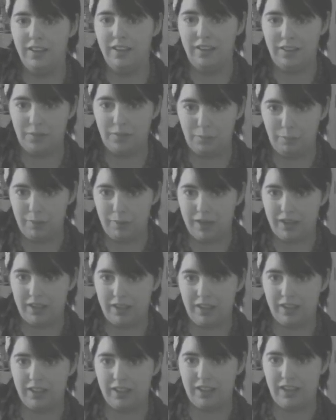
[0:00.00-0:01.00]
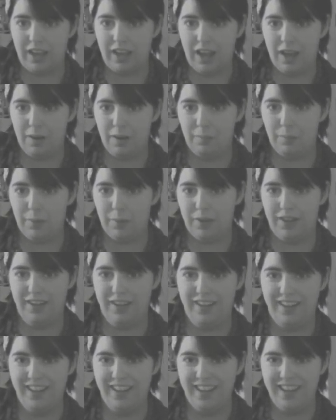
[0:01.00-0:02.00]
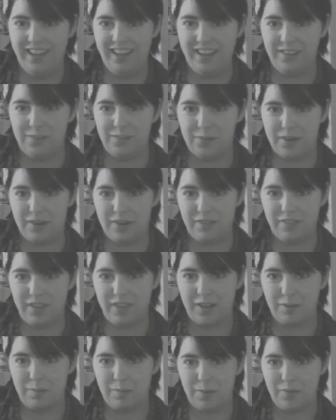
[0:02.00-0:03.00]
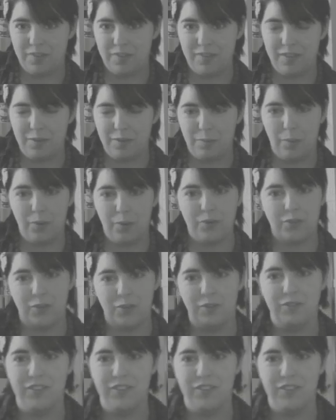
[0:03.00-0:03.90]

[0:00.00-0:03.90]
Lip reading: this big gap is where I've taken most of these books from